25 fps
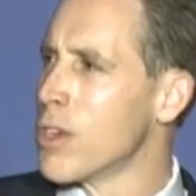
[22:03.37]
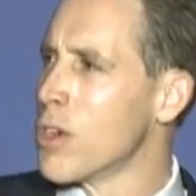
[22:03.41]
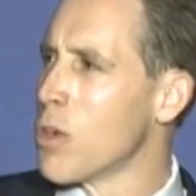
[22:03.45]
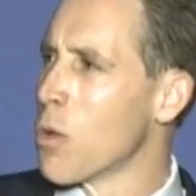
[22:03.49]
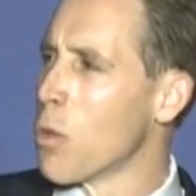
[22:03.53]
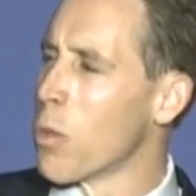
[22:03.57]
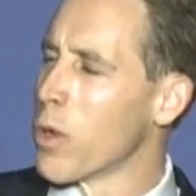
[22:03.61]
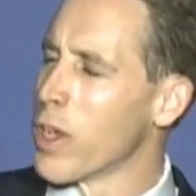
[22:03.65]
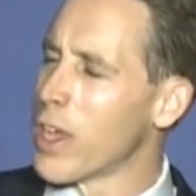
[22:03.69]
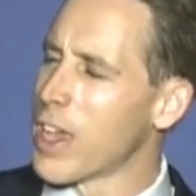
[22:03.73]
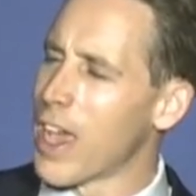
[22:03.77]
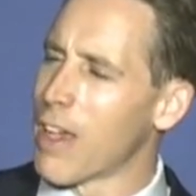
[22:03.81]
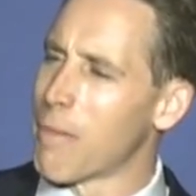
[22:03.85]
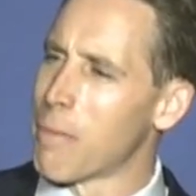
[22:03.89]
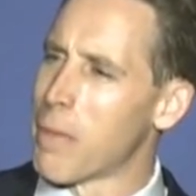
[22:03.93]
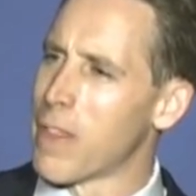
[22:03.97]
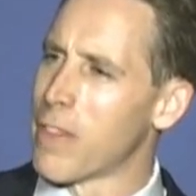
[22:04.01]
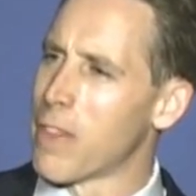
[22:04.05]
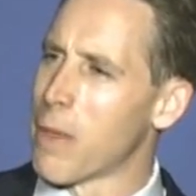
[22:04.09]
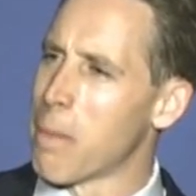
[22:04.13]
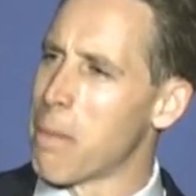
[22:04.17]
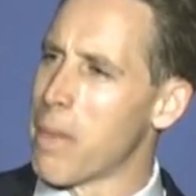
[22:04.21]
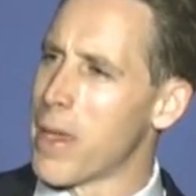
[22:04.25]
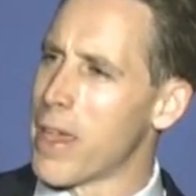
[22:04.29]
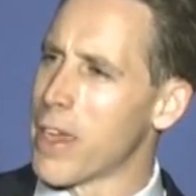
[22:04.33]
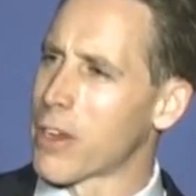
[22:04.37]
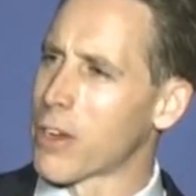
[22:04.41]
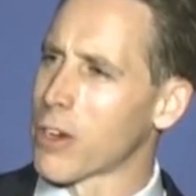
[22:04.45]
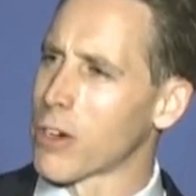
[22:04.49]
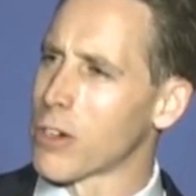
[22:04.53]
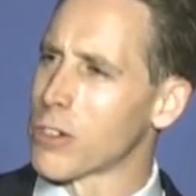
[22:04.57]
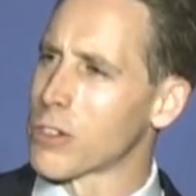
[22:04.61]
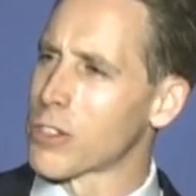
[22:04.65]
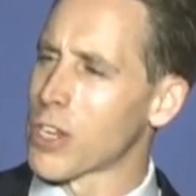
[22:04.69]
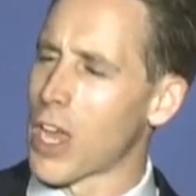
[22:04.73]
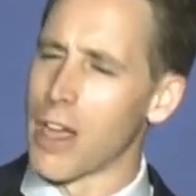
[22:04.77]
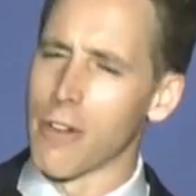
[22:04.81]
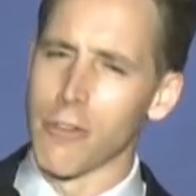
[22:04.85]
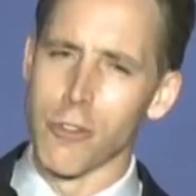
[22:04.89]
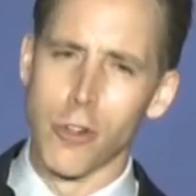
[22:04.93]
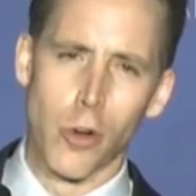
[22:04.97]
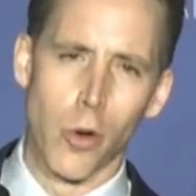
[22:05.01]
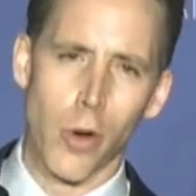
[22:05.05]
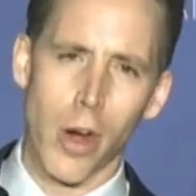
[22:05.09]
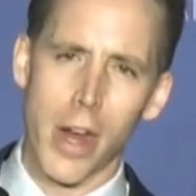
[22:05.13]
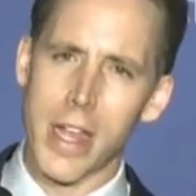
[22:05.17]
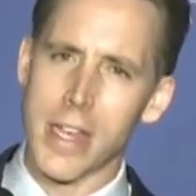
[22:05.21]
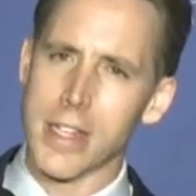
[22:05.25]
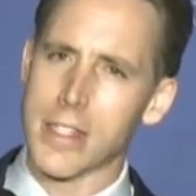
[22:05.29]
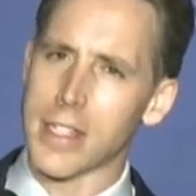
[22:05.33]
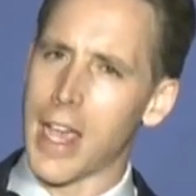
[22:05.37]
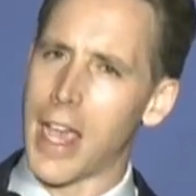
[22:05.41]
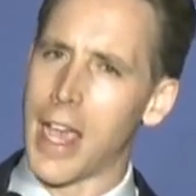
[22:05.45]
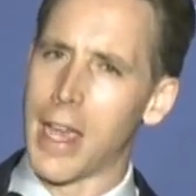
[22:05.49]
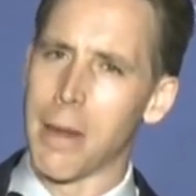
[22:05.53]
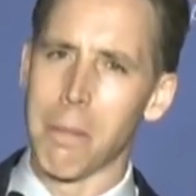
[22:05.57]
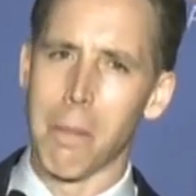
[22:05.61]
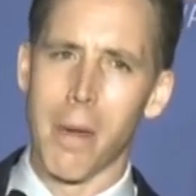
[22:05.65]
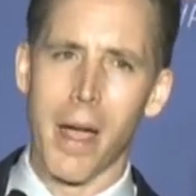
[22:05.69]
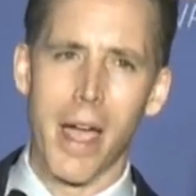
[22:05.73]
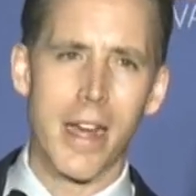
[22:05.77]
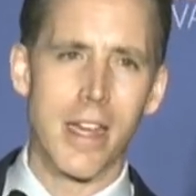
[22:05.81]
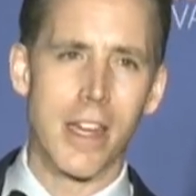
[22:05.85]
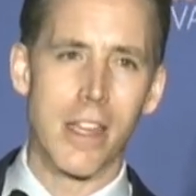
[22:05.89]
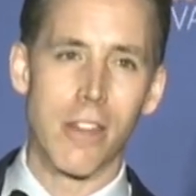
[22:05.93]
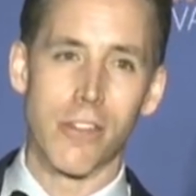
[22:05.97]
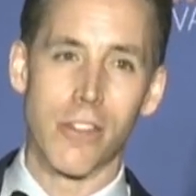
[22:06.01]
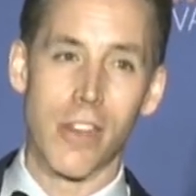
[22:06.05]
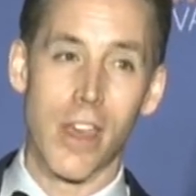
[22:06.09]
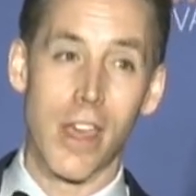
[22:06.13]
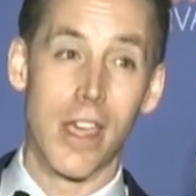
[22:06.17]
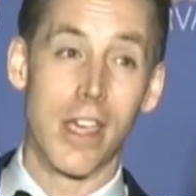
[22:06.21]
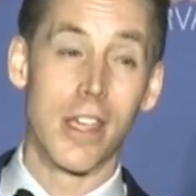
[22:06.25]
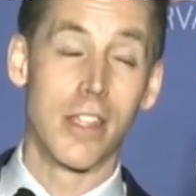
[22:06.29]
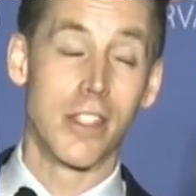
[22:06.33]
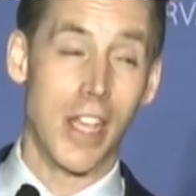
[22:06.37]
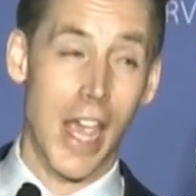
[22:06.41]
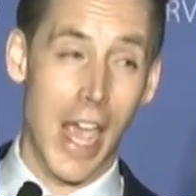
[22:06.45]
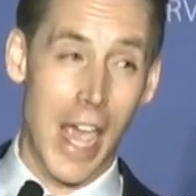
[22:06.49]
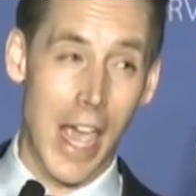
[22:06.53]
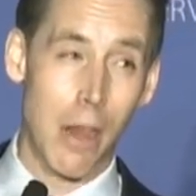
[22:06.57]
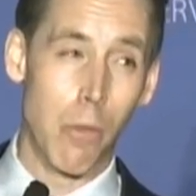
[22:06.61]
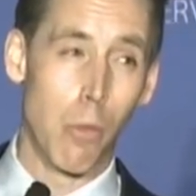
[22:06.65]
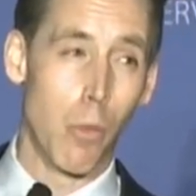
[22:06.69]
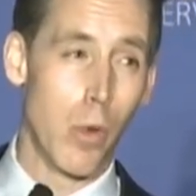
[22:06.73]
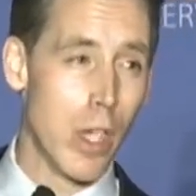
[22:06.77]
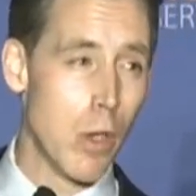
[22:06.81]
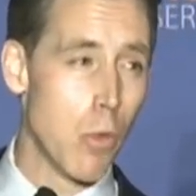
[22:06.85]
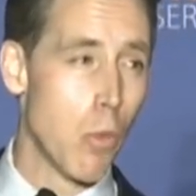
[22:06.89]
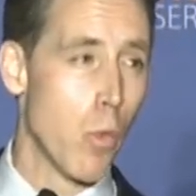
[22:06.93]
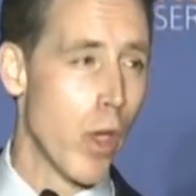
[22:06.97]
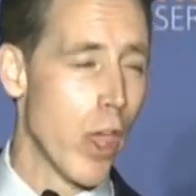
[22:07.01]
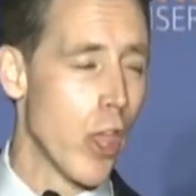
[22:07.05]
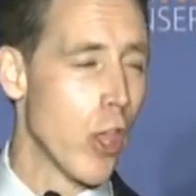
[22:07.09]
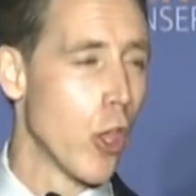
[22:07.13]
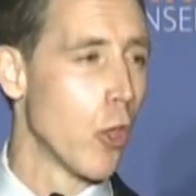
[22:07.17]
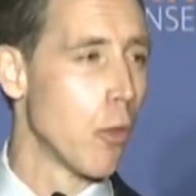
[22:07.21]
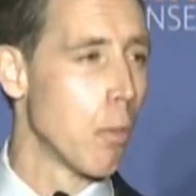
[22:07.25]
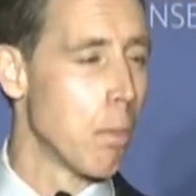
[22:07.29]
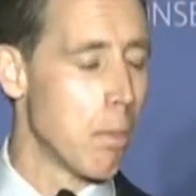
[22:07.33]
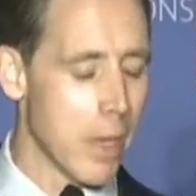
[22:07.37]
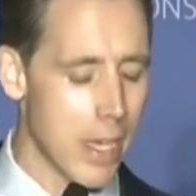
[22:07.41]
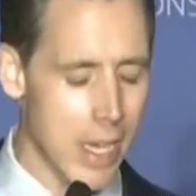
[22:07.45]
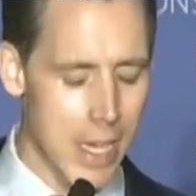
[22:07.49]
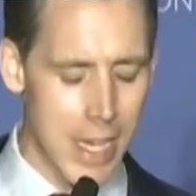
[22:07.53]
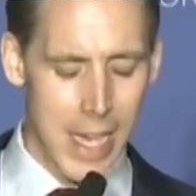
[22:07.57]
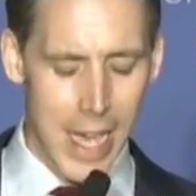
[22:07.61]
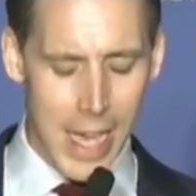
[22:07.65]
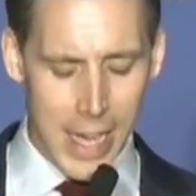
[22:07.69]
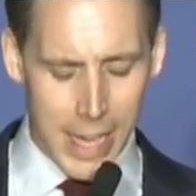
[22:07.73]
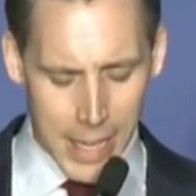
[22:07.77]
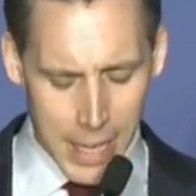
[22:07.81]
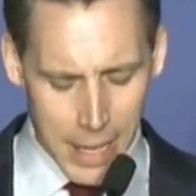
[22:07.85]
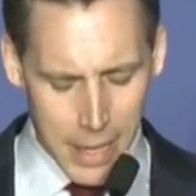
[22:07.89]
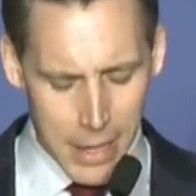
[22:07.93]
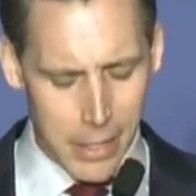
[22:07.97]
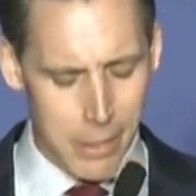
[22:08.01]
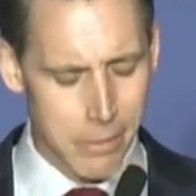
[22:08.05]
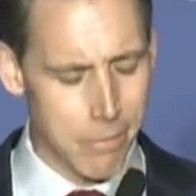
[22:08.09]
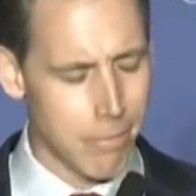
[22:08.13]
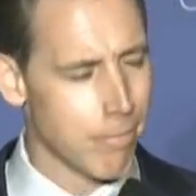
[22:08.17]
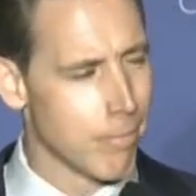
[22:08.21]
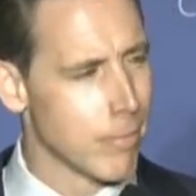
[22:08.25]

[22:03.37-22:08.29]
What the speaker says: We have been the makers of great and mighty things, and we will be again.